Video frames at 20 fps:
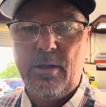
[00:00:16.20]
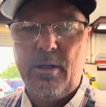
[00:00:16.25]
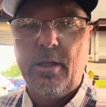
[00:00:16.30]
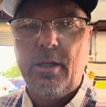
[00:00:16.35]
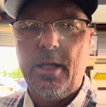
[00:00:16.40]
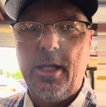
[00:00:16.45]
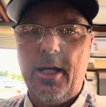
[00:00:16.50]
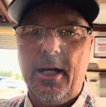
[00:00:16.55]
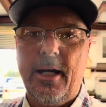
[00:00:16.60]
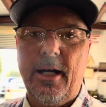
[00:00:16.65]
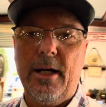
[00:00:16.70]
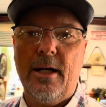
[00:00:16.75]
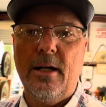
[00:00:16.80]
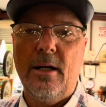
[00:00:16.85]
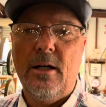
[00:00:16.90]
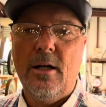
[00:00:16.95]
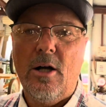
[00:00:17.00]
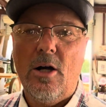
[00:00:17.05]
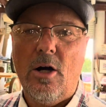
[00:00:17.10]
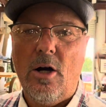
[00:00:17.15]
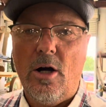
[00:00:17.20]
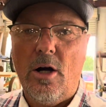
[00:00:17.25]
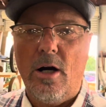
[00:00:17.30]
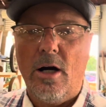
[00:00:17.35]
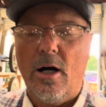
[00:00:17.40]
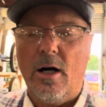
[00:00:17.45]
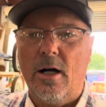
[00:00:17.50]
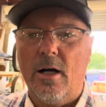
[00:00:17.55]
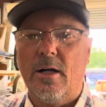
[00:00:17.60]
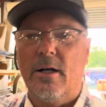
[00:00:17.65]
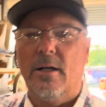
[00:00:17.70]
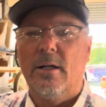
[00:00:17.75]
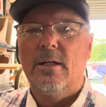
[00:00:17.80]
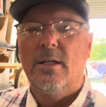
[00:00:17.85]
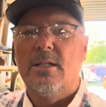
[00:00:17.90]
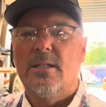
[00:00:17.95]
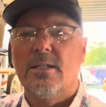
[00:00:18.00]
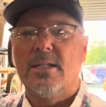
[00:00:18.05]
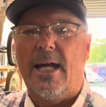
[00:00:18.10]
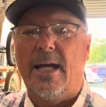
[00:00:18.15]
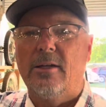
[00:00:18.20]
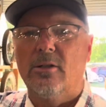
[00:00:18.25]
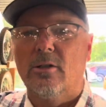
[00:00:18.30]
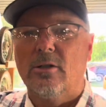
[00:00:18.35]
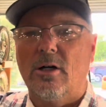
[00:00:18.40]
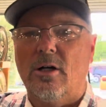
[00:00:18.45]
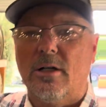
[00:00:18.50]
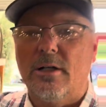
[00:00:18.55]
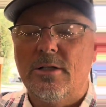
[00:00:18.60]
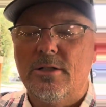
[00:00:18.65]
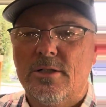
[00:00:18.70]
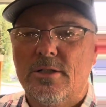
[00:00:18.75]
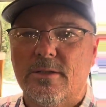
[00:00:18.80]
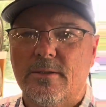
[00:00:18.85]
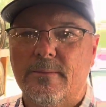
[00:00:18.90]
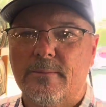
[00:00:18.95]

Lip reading: They are cycle cars.